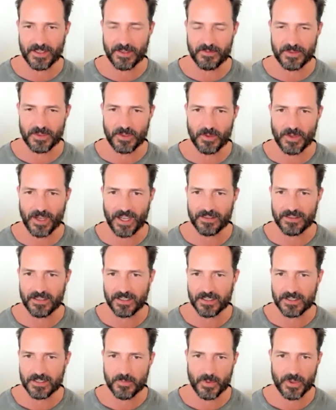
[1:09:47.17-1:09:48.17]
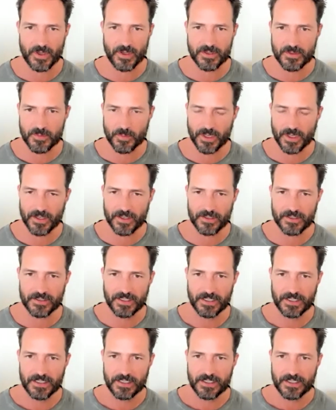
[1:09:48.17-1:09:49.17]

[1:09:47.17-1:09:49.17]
Have you had the experience where